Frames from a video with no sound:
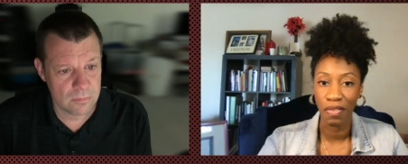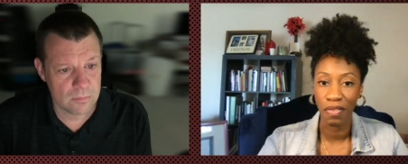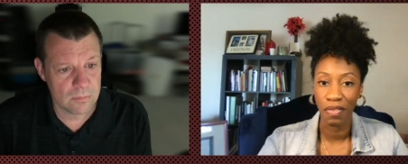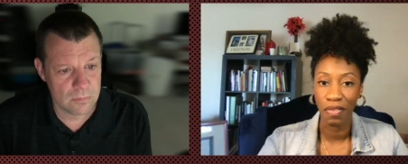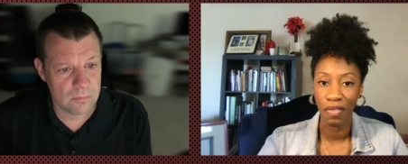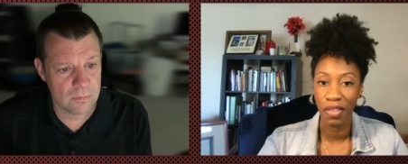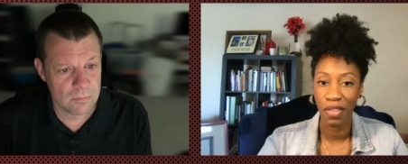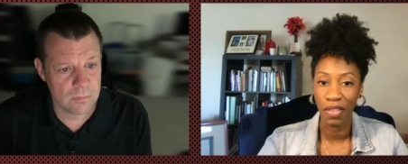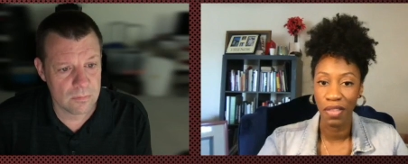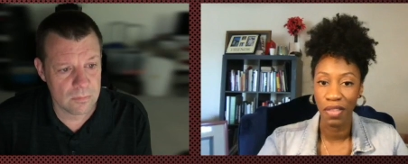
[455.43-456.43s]
Speaker 1: of the
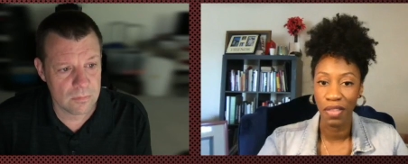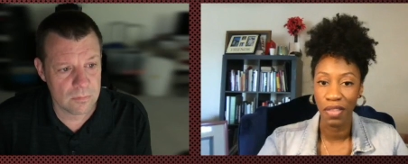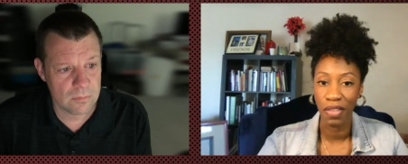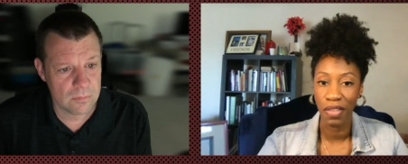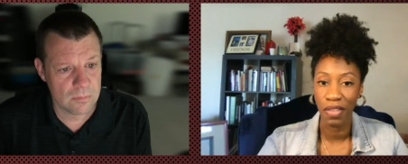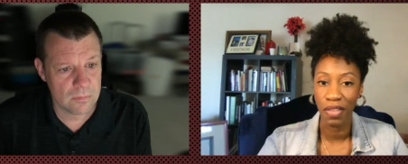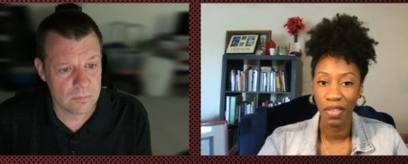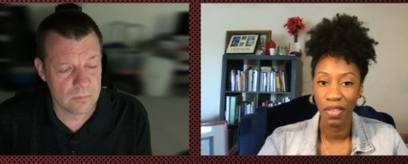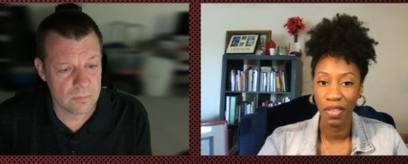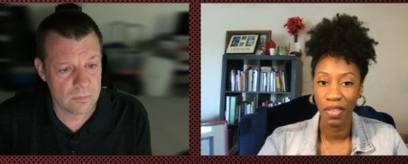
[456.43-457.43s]
voice
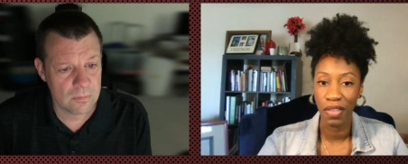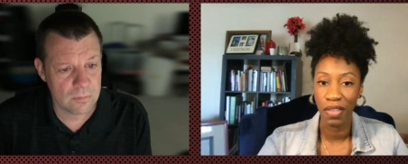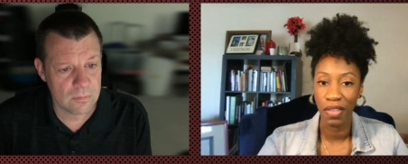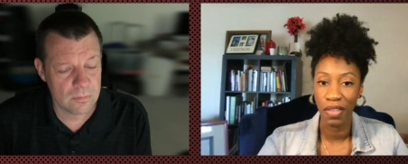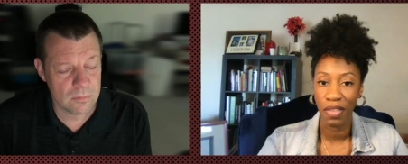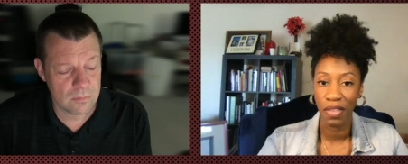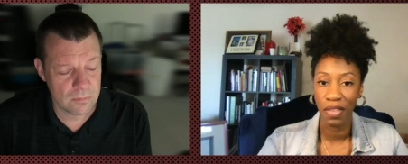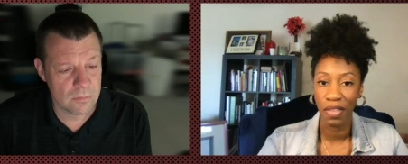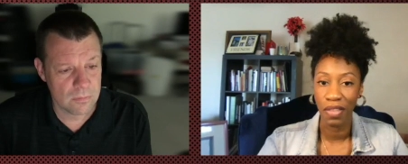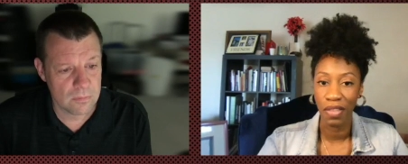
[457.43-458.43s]
and so
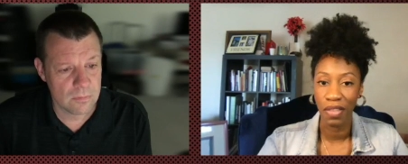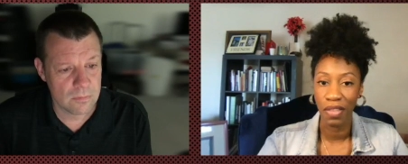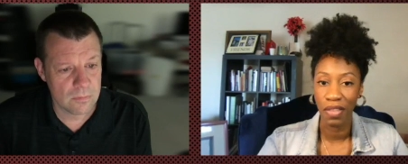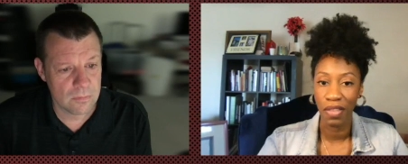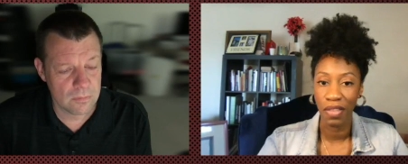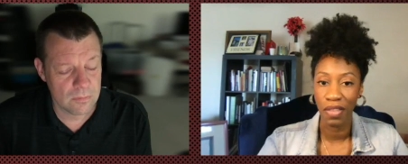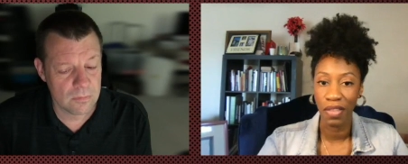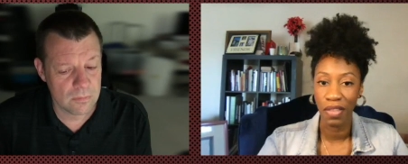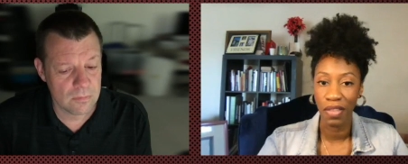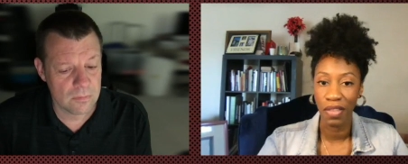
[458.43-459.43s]
my my
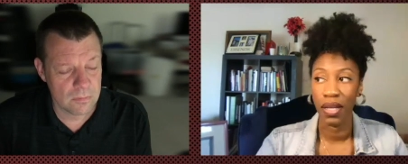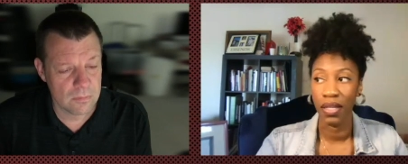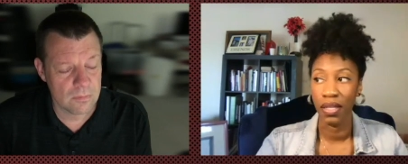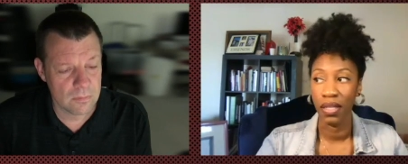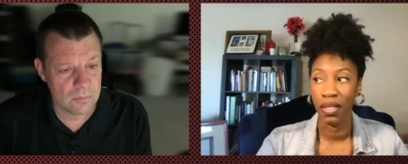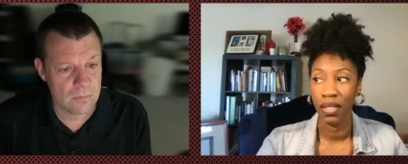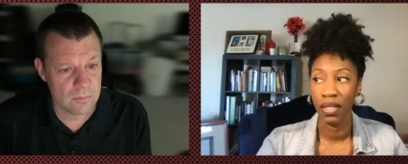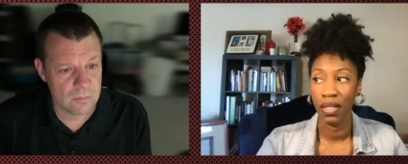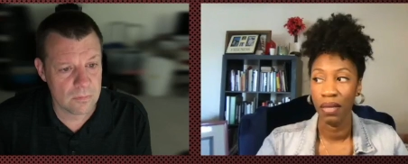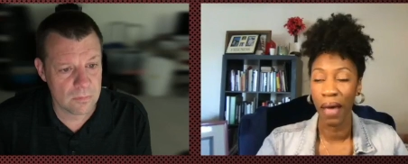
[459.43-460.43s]
role in
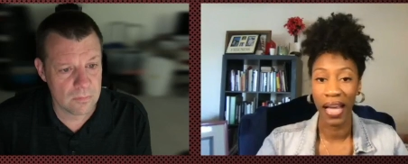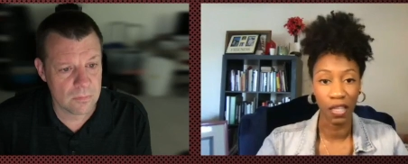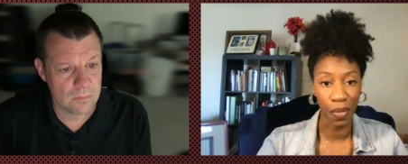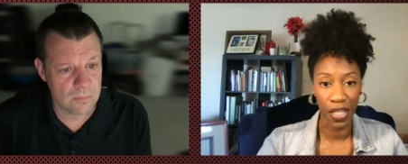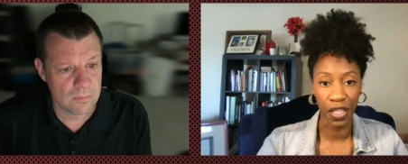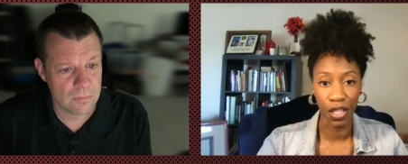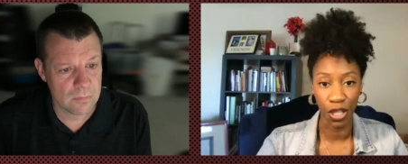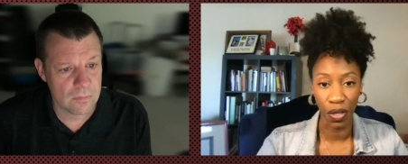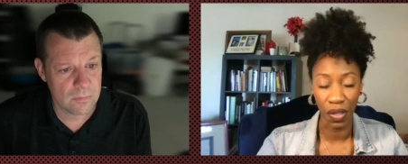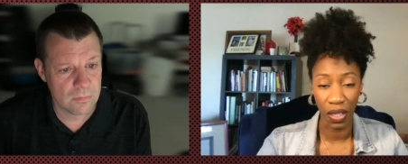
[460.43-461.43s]
in my experience in
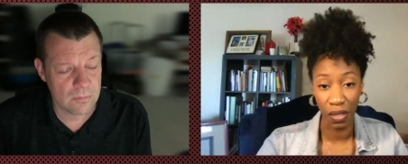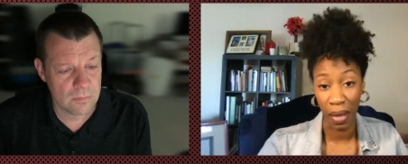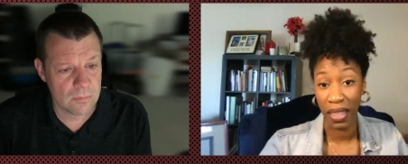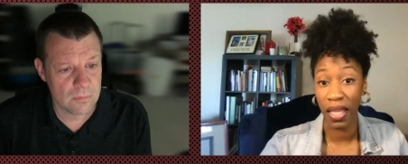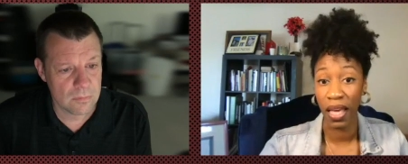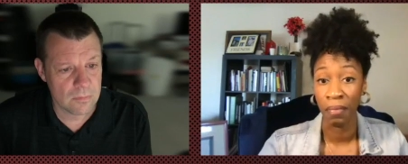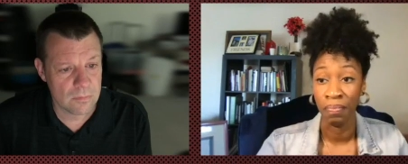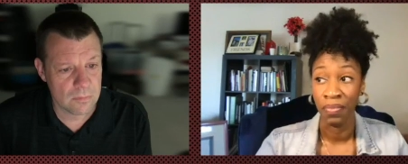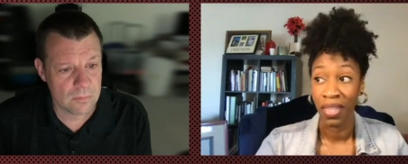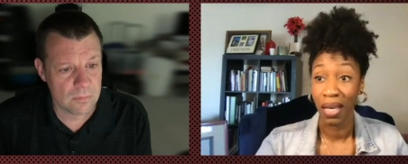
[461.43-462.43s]
journalism i think
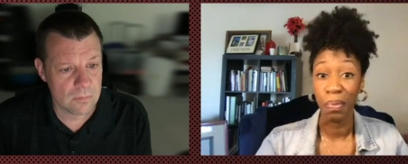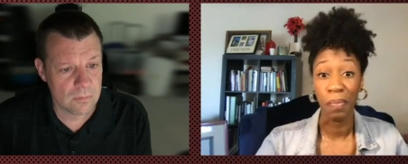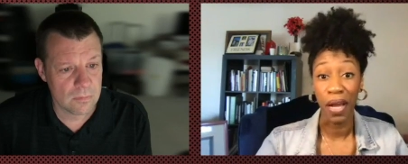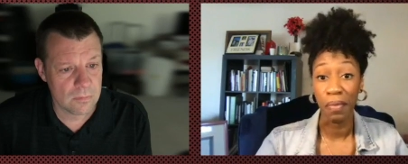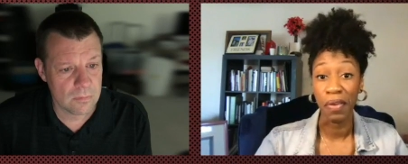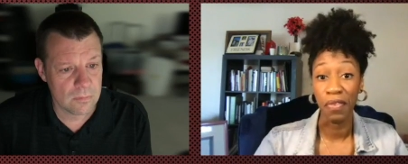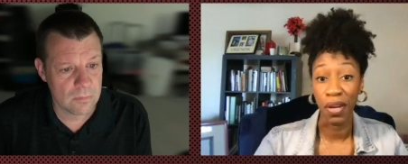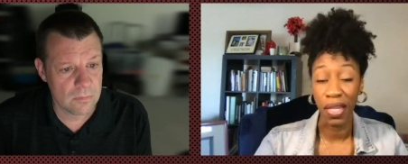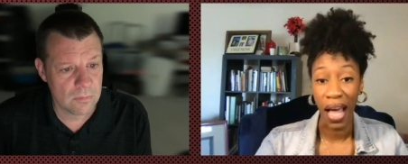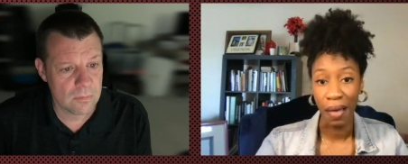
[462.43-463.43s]
it prepared me for
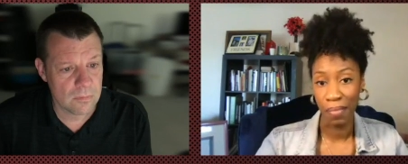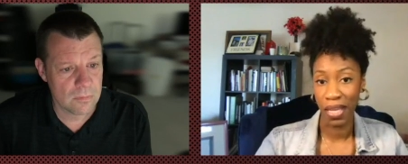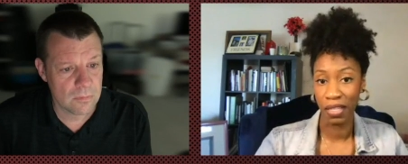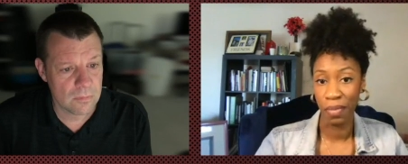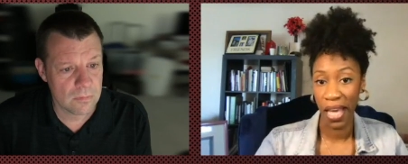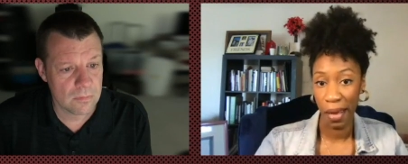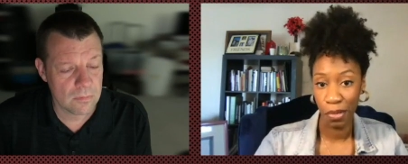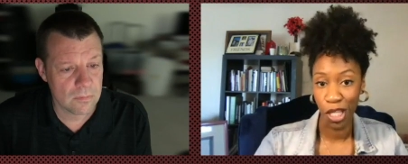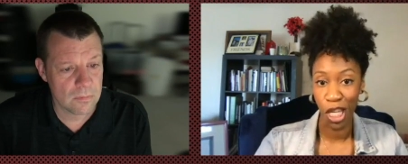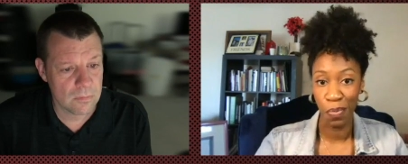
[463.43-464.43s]
a lot because being
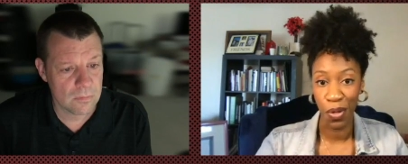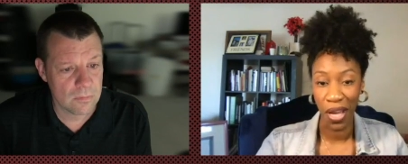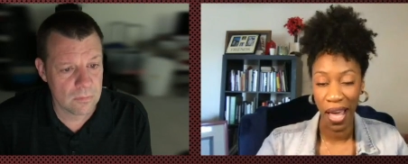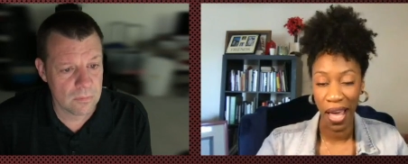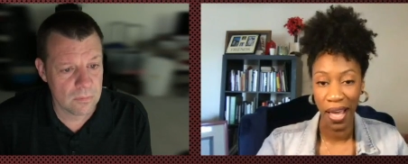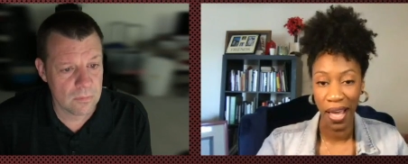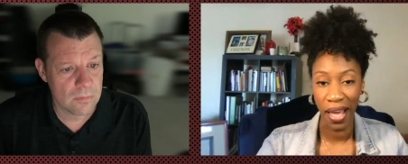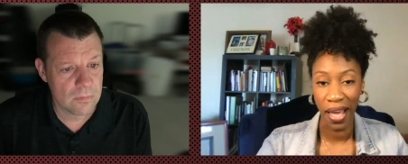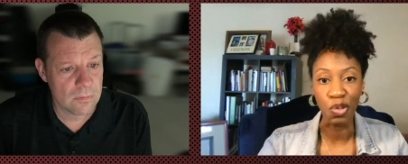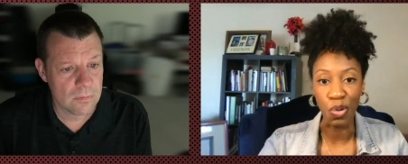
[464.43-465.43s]
able to communicate those
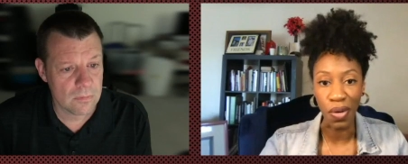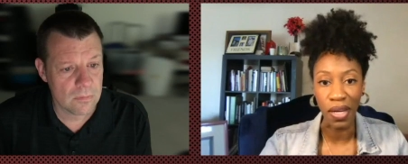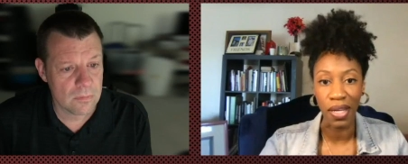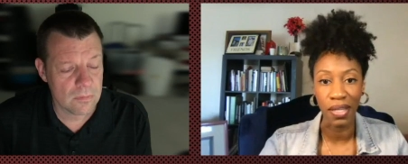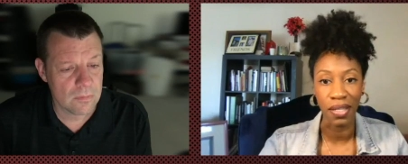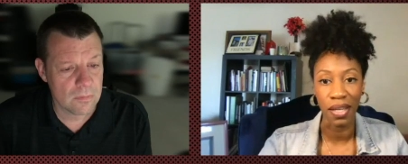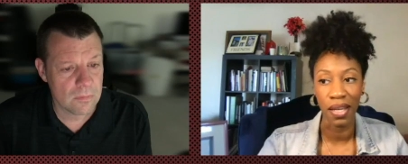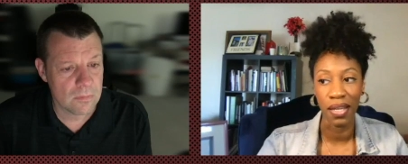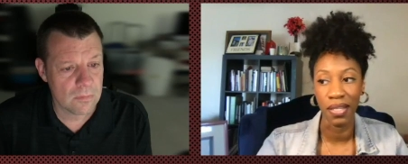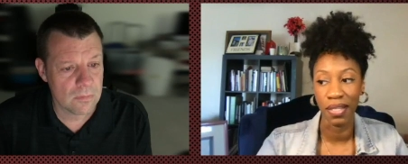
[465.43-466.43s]
stories
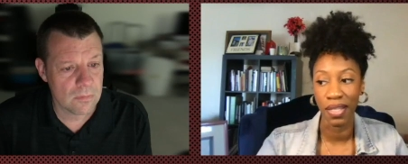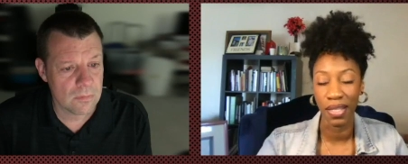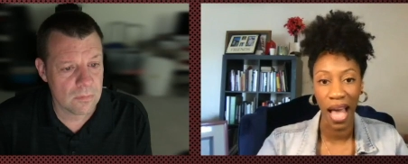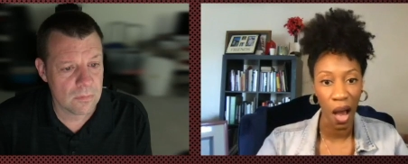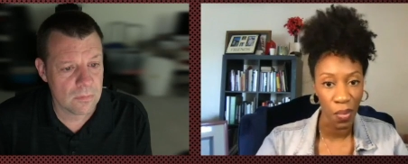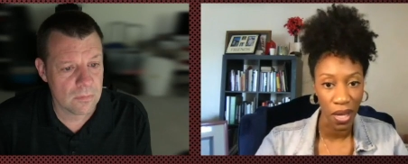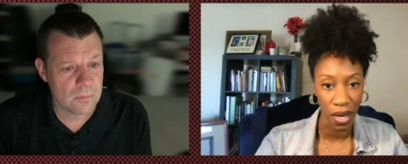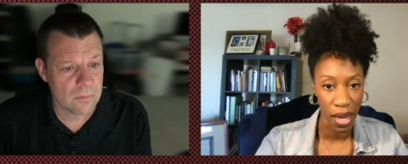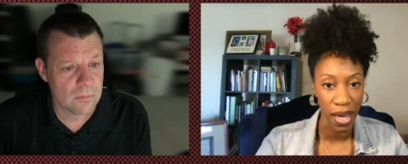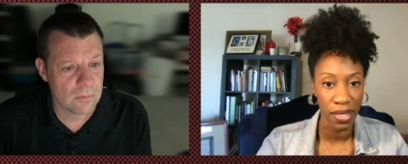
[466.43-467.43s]
is is how we
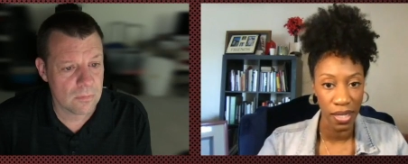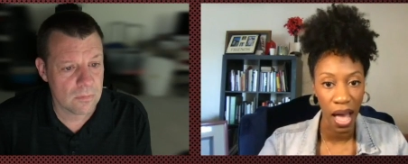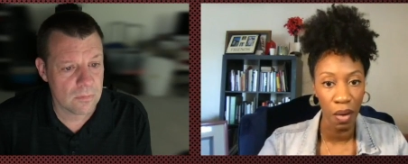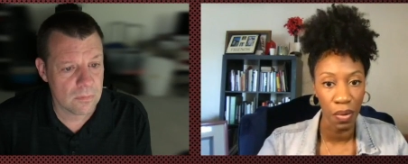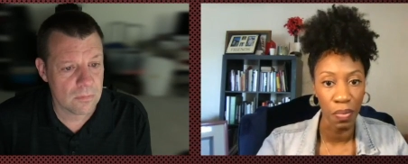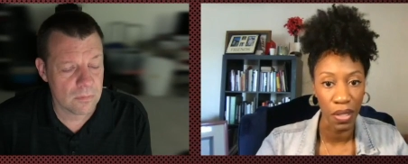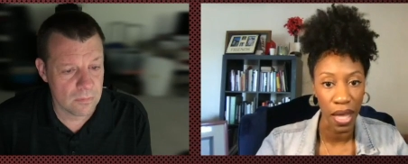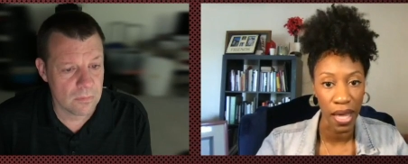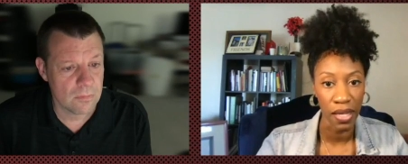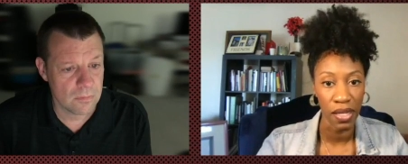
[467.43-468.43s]
connect, is how we
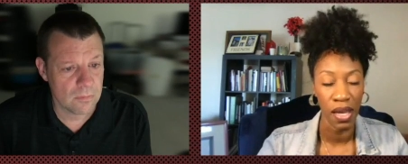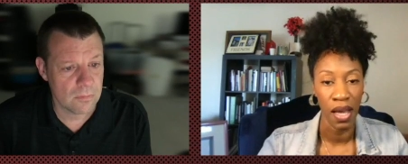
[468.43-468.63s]
relate,